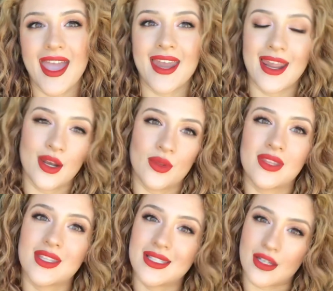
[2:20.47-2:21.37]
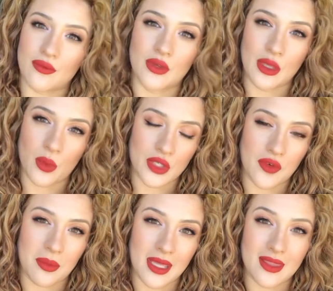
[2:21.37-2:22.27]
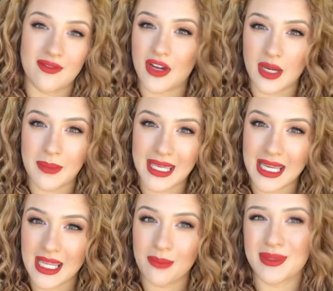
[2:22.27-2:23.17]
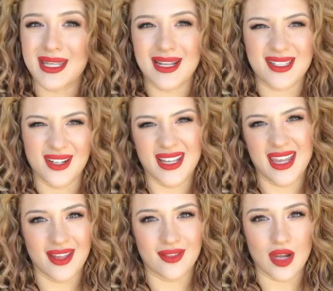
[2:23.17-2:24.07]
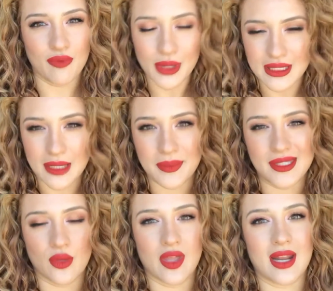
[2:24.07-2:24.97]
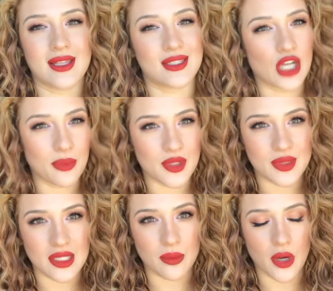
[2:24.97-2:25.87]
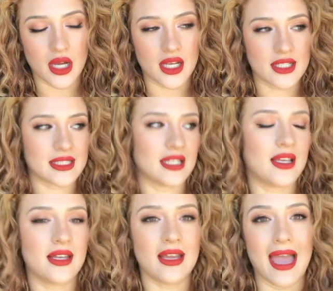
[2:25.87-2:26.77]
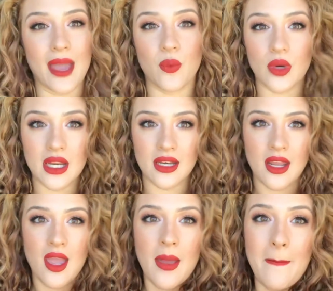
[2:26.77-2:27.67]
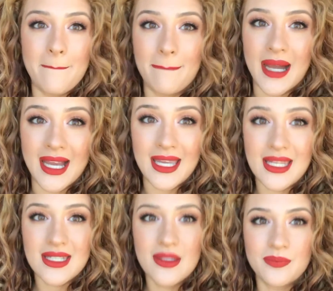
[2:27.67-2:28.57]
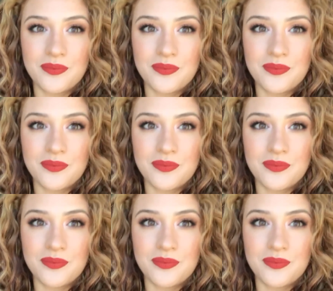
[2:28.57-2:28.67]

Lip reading: and I know that this stuff really worked for me in the very beginning, but then I started getting a lot of buildup, so then I stopped using the products. I wouldn't mind